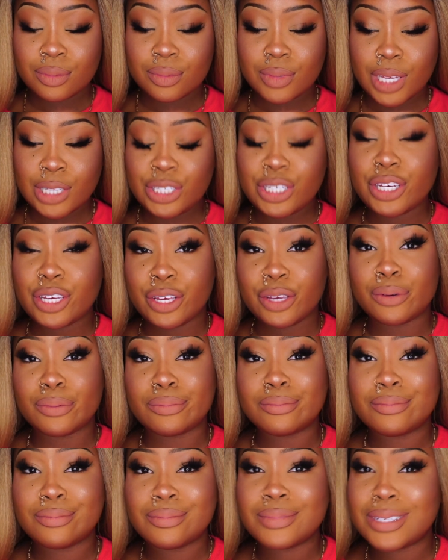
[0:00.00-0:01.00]
She cute.
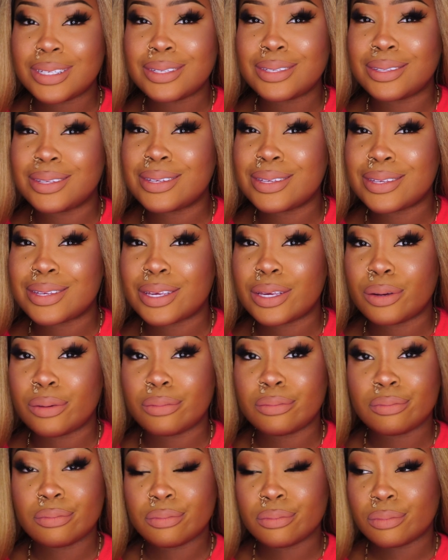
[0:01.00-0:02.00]
This is cute.
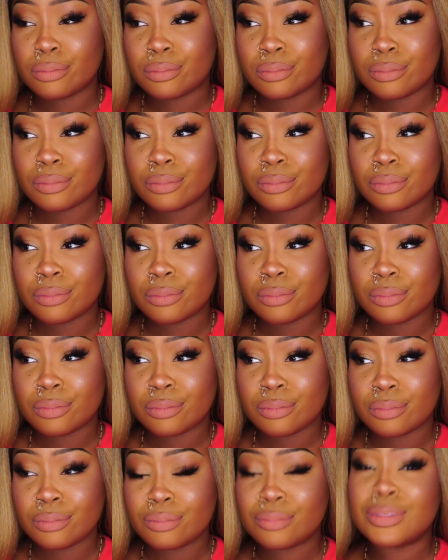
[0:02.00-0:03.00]

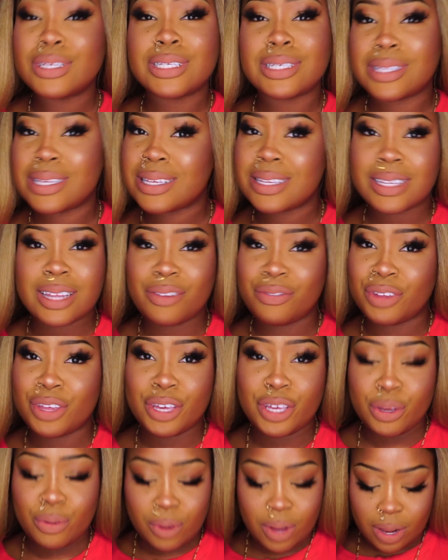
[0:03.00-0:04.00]
This is definitely a
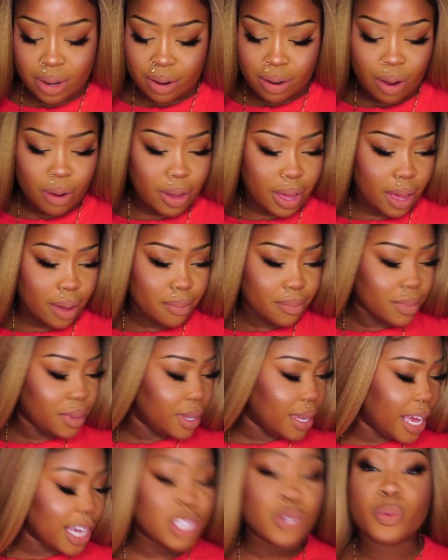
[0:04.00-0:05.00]
cute color. Okay,
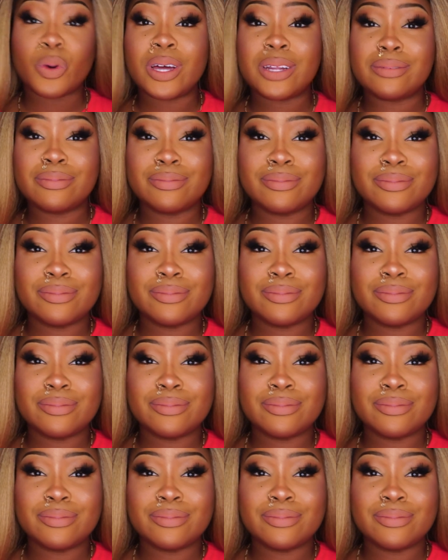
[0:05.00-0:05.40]
next one.